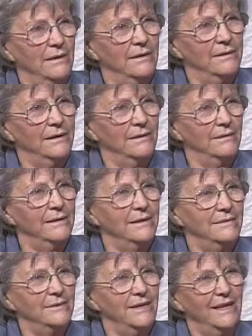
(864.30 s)
yeah,
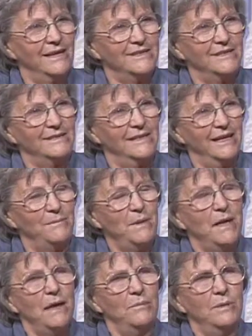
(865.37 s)
he has his name,
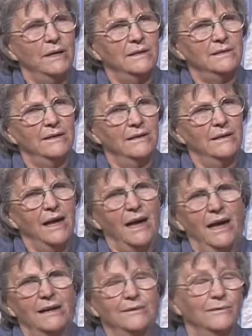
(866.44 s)
but
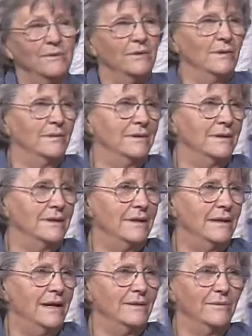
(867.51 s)
I don't know.
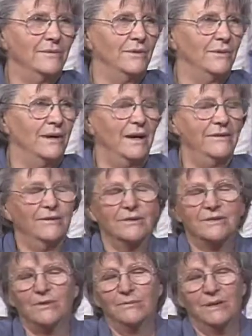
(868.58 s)
I've
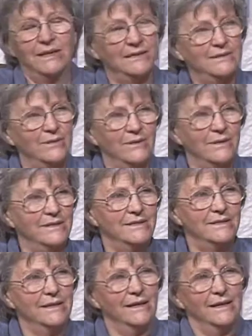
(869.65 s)
heard so many stories,
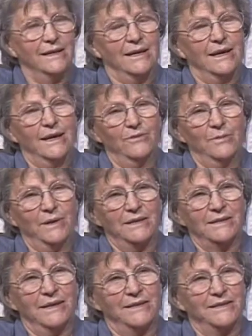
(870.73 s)
and
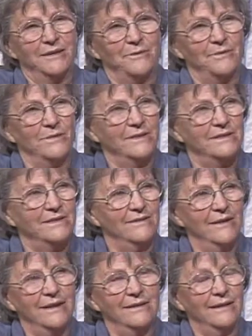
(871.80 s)
everybody's got a different one, so
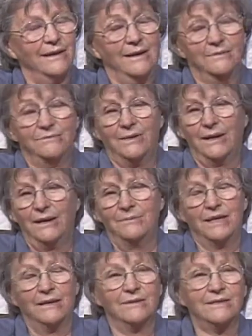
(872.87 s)
I'm
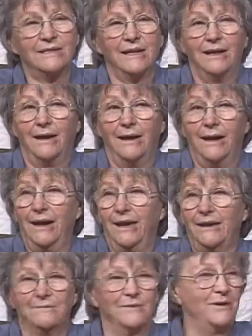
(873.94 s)
here to say I
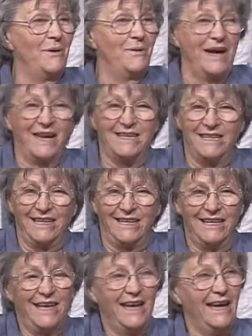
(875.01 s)
have no idea.
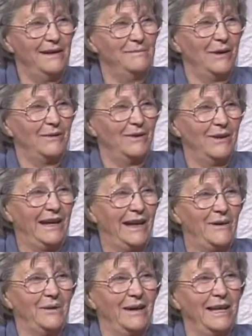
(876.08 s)
I'm not going to get
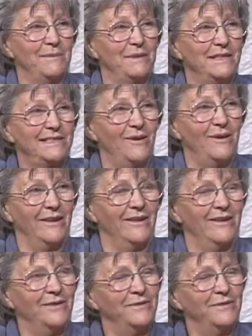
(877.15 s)
out on a limb and saw it off.